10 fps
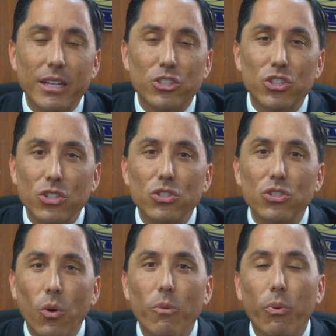It's just
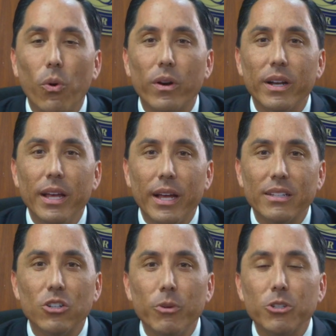so important and
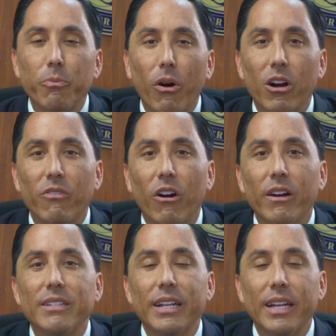so much a part of our
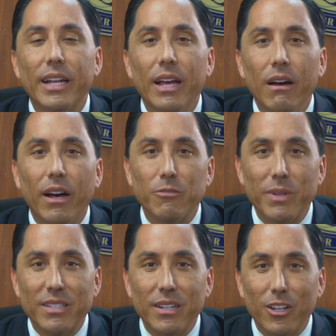identity as
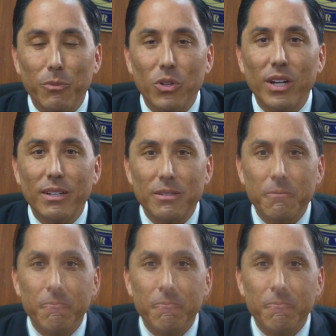mid-city communities.